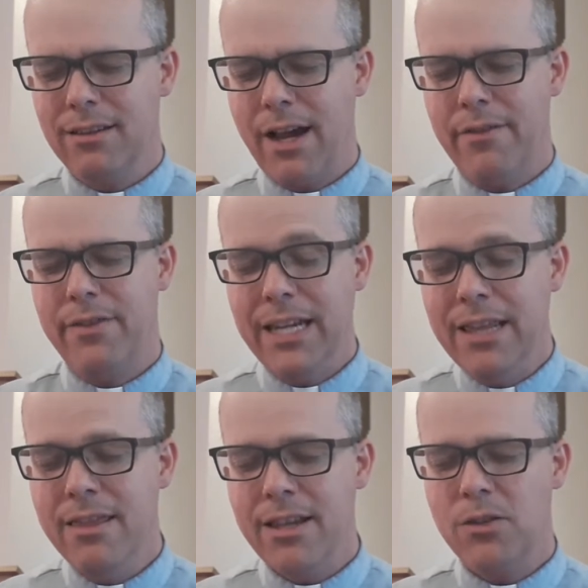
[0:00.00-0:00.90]
love
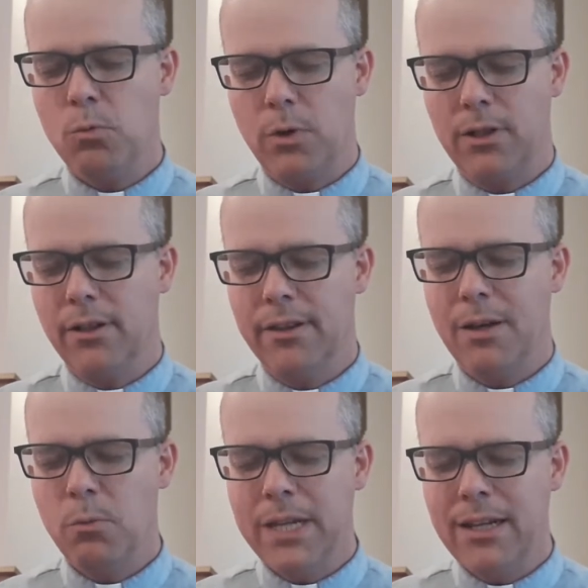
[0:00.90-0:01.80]
in this world,
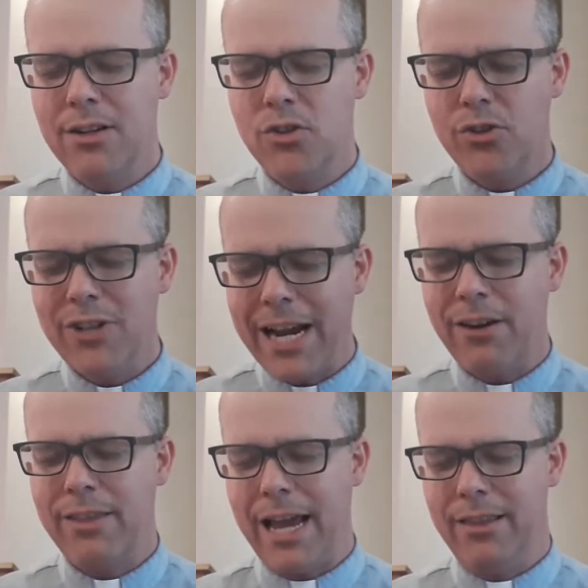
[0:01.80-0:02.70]
that we can
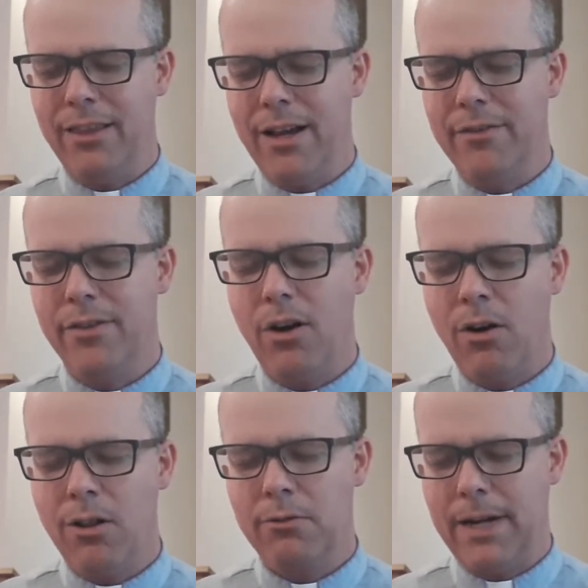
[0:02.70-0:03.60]
share that love
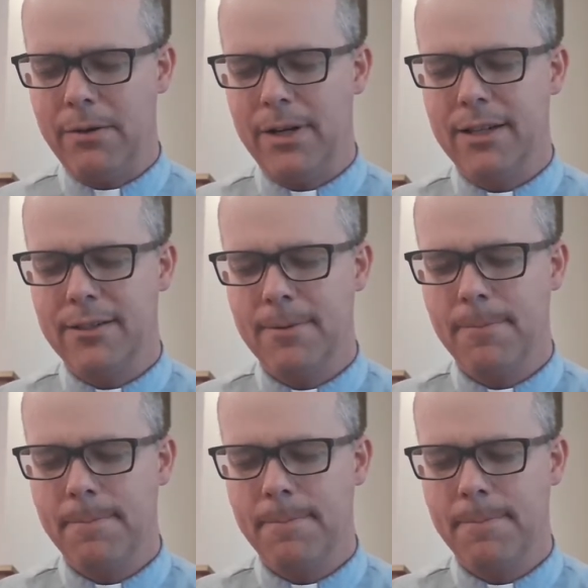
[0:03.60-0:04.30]
all around us.